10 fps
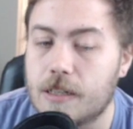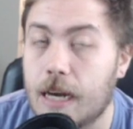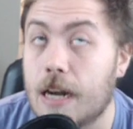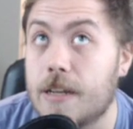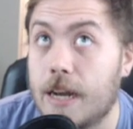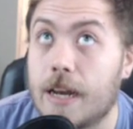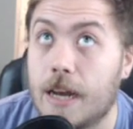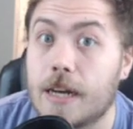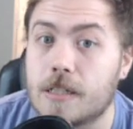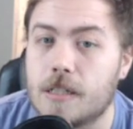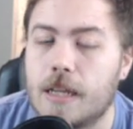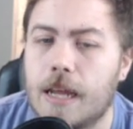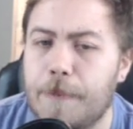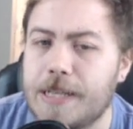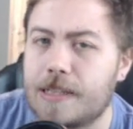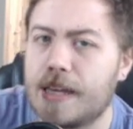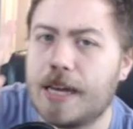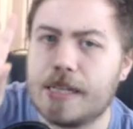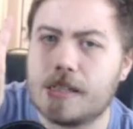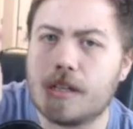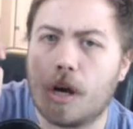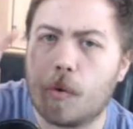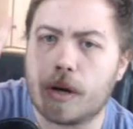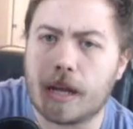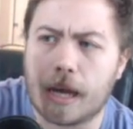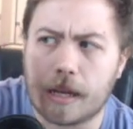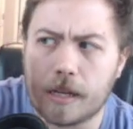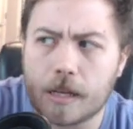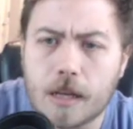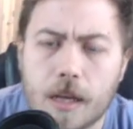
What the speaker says: not attack action, that basically has go again.